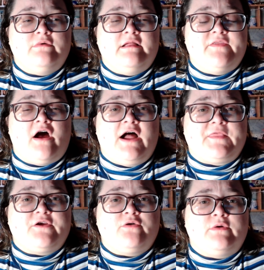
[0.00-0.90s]
of the
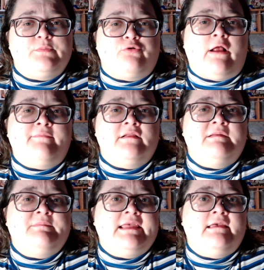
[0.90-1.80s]
author would
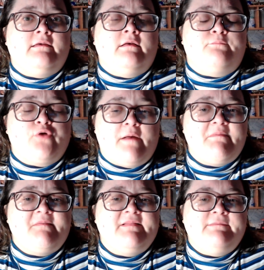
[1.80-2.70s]
probably